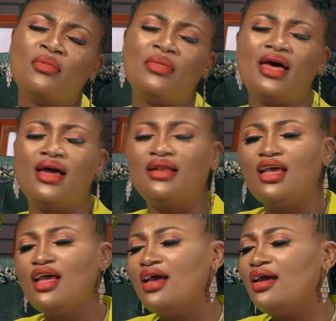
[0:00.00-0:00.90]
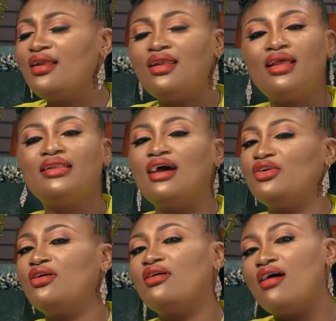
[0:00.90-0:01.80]
on, man, let
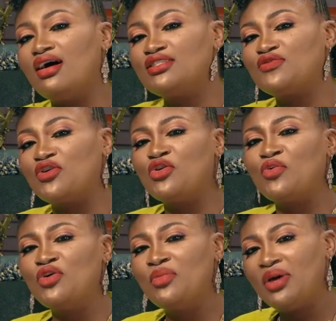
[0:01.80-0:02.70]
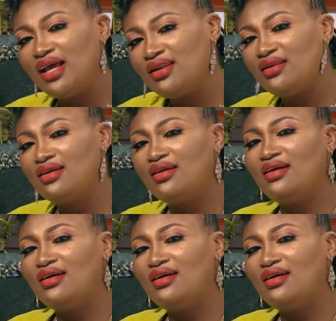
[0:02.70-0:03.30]
down your guards for your woman,